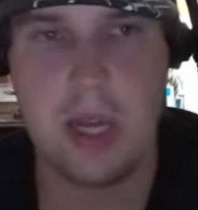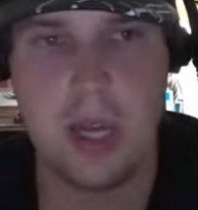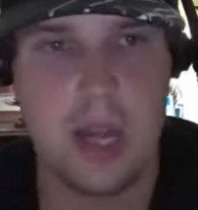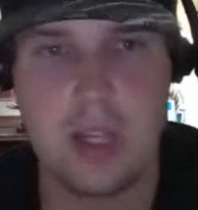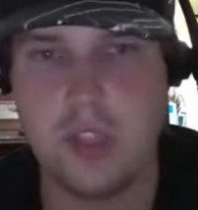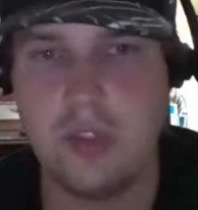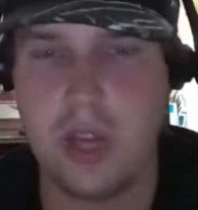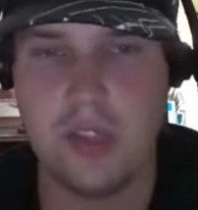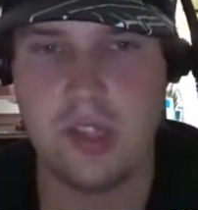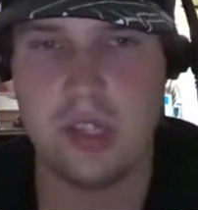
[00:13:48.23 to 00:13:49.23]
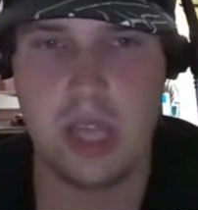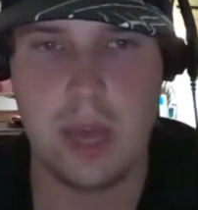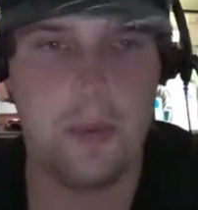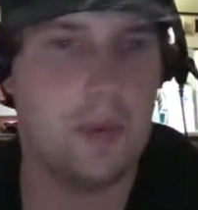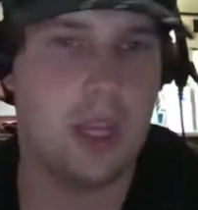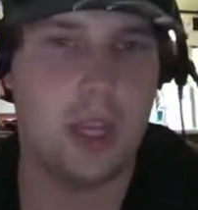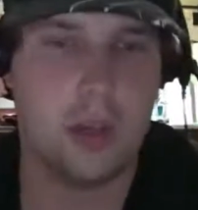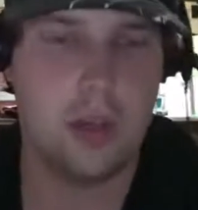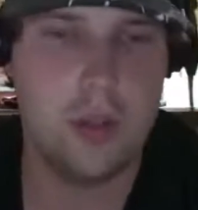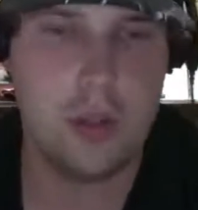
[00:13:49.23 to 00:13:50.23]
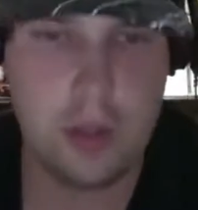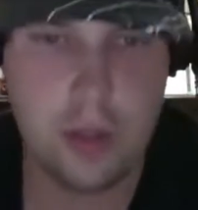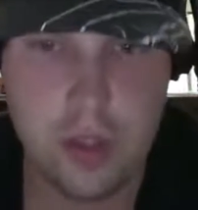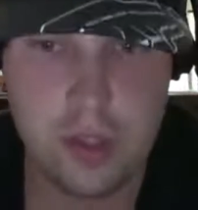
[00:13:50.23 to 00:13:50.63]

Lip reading: and I just do not see Tampa making another